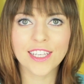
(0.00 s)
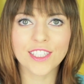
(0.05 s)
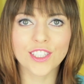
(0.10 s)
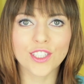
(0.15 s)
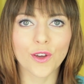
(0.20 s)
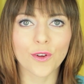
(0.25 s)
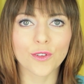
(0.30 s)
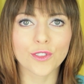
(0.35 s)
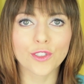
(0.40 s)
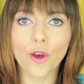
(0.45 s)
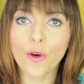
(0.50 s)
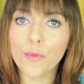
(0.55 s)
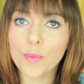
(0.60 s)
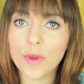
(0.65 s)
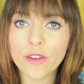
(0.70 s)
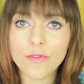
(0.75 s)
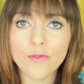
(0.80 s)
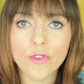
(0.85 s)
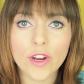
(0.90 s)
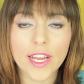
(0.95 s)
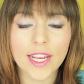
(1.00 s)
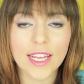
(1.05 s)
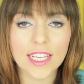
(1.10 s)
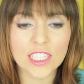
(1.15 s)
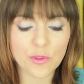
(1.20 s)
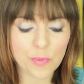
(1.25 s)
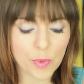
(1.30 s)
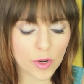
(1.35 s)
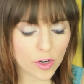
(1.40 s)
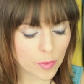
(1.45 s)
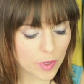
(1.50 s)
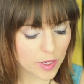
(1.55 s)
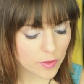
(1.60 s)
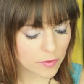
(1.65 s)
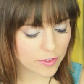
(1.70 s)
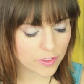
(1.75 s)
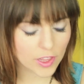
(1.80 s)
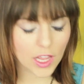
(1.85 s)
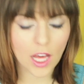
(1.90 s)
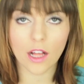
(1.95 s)
So don't be afraid,
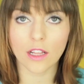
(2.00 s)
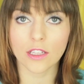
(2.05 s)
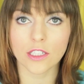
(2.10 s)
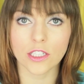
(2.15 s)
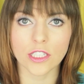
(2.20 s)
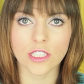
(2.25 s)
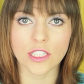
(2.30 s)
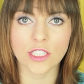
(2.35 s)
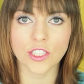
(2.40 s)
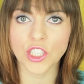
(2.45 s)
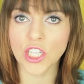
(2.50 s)
experiment with colors,